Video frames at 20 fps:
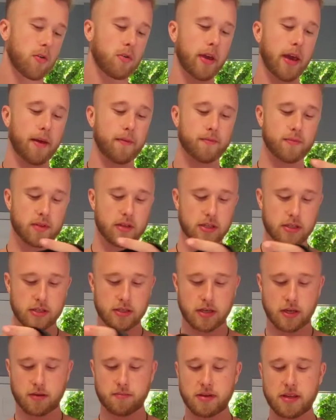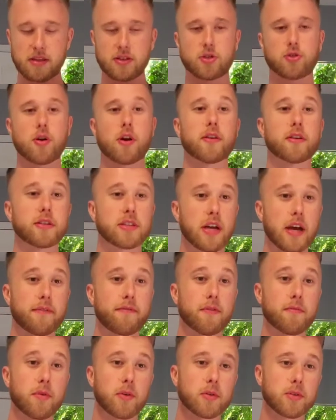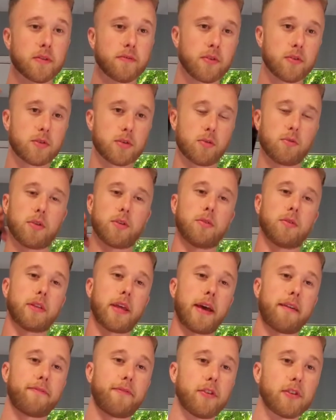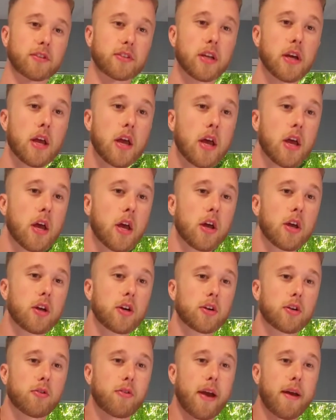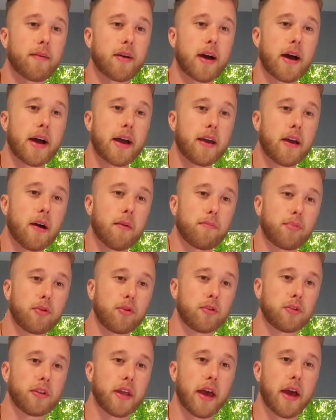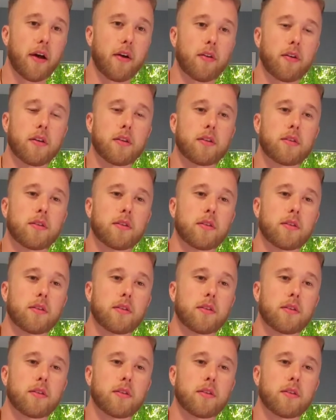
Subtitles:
Okay, this is gonna be the stronger side for most of you, so we'll do it that first. Grab it high up, pull down.